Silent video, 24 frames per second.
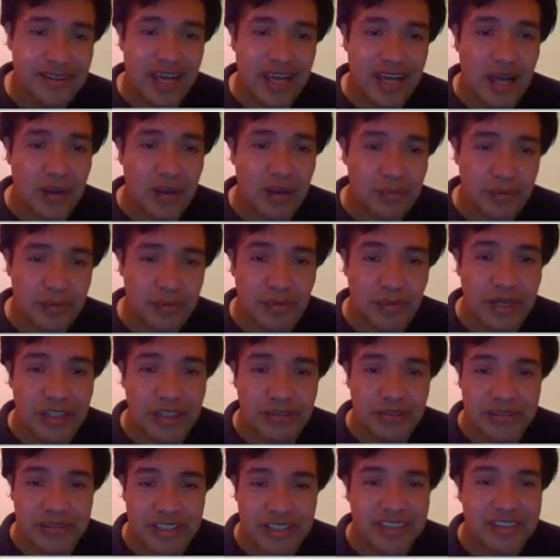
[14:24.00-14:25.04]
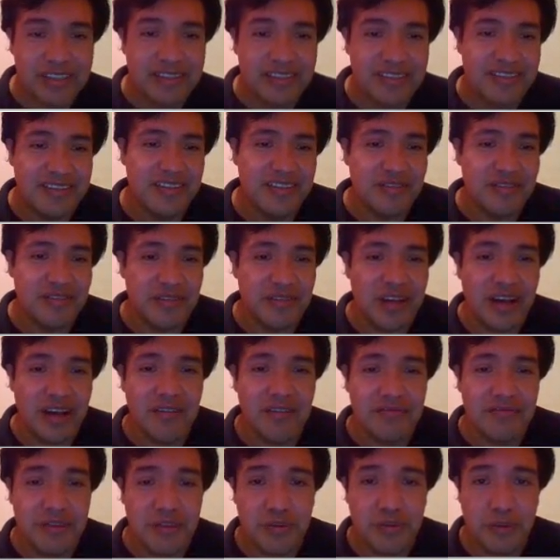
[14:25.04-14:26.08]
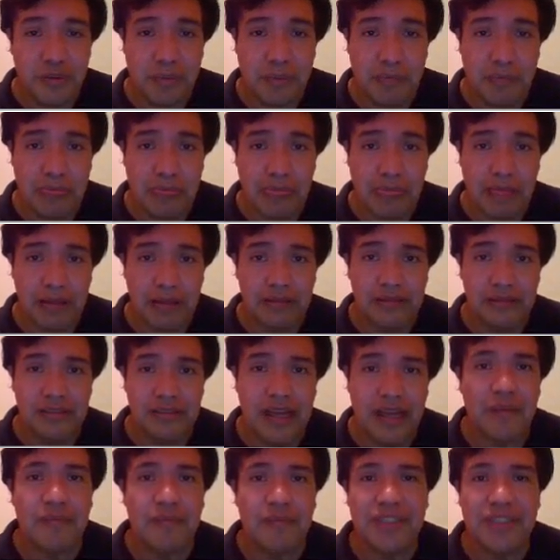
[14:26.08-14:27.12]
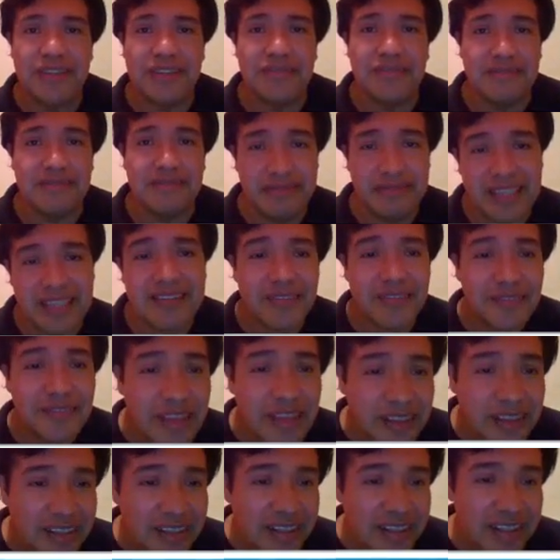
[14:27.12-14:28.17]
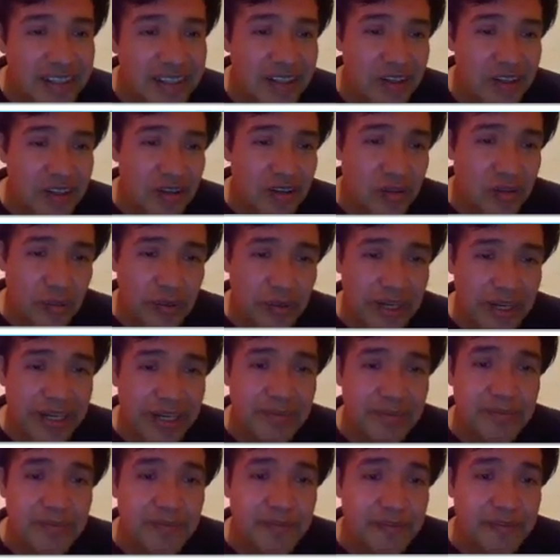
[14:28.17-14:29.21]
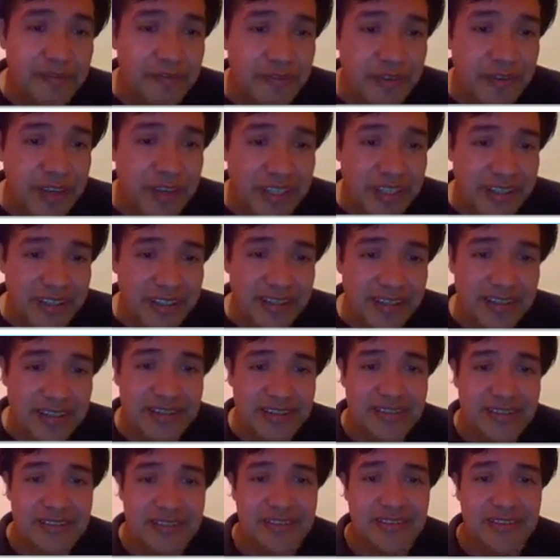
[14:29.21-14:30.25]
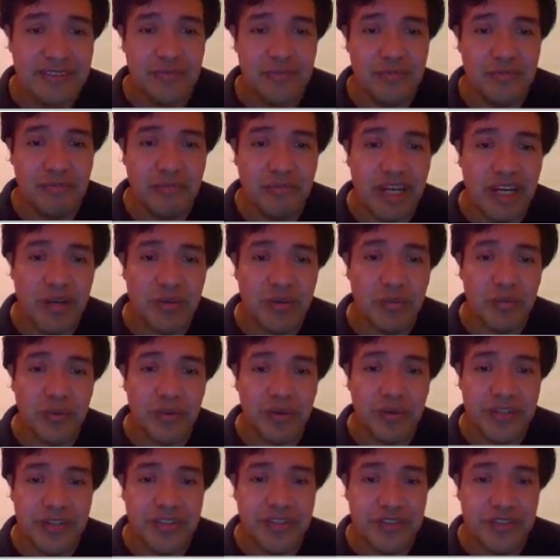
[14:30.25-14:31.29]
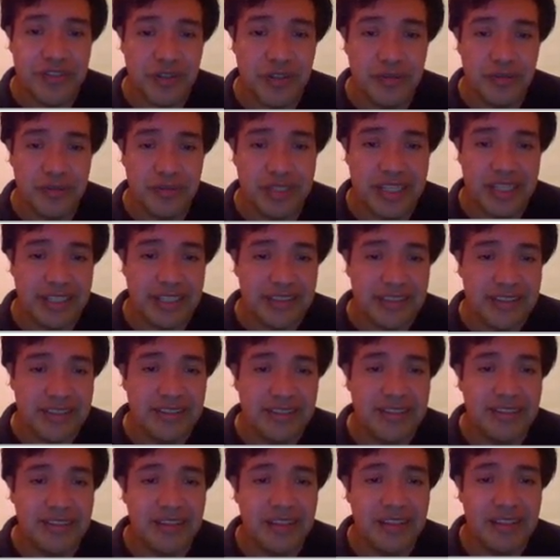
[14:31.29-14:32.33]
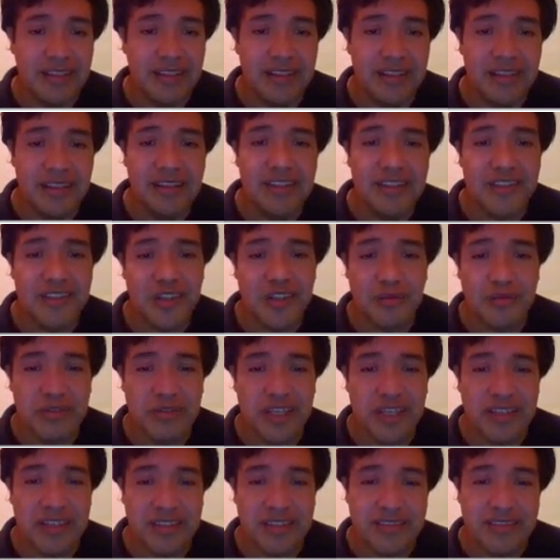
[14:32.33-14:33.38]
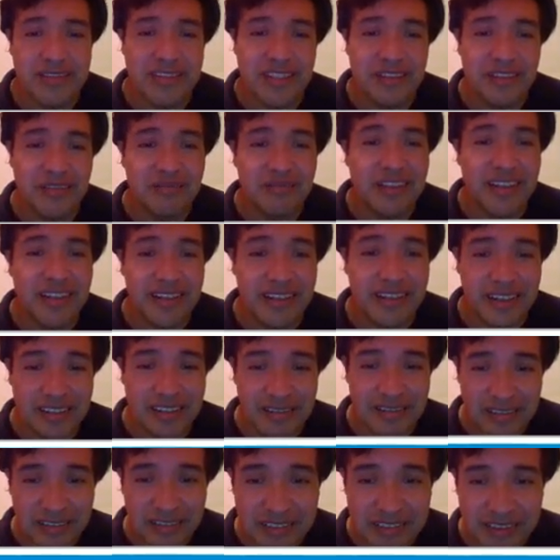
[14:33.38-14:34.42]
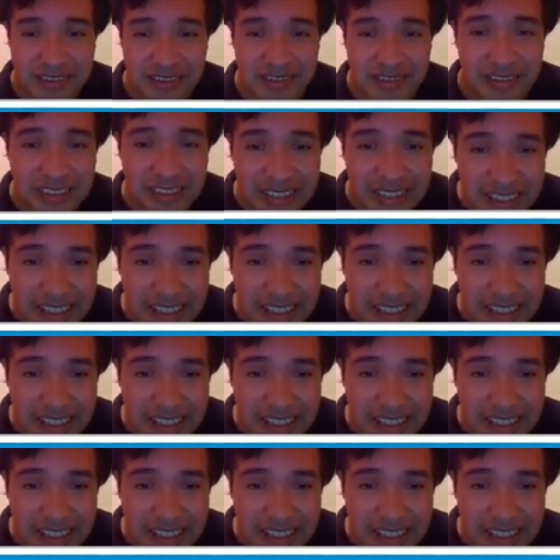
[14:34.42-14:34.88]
a plural container. So a few. Yes. Number 9. Physics, my worst subject. Subject is singular and also